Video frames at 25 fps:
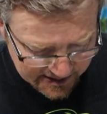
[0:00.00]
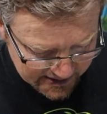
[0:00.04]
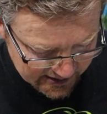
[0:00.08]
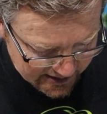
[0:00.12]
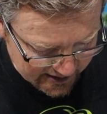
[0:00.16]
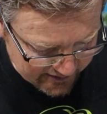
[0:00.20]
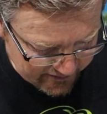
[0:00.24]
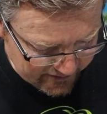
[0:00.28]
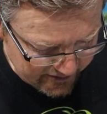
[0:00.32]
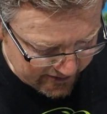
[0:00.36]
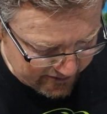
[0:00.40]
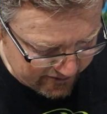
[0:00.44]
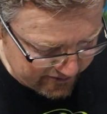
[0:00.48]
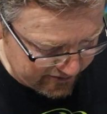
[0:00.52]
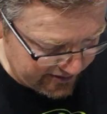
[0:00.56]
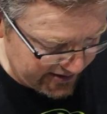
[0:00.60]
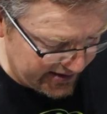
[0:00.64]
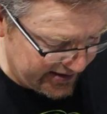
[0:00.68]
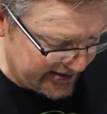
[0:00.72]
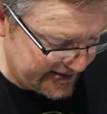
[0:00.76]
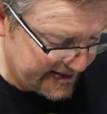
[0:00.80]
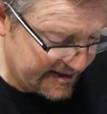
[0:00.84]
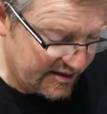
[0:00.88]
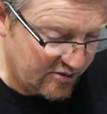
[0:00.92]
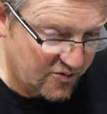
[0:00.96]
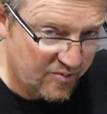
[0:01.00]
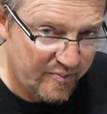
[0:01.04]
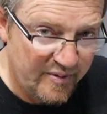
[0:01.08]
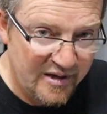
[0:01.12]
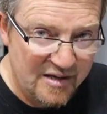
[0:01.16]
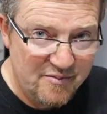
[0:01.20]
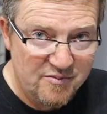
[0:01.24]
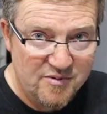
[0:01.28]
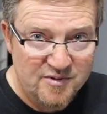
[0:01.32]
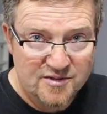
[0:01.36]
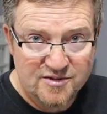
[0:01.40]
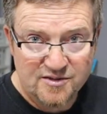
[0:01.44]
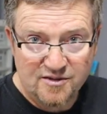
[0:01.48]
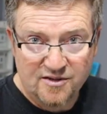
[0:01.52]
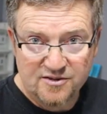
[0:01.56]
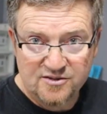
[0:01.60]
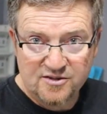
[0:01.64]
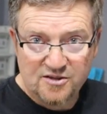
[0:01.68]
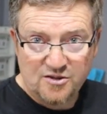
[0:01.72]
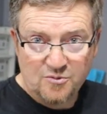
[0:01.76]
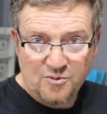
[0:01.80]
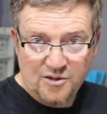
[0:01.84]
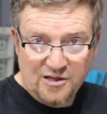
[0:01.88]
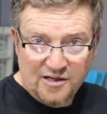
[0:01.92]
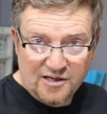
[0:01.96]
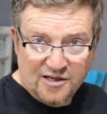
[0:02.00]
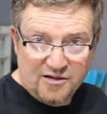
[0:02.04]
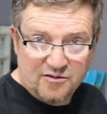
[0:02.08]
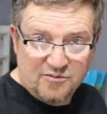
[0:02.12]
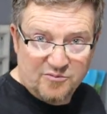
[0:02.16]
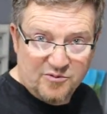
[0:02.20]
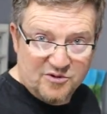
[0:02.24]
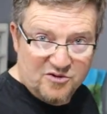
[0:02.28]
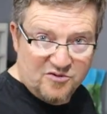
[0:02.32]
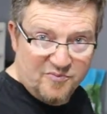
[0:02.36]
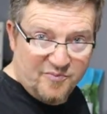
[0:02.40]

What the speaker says: And have every single baby started to eat now?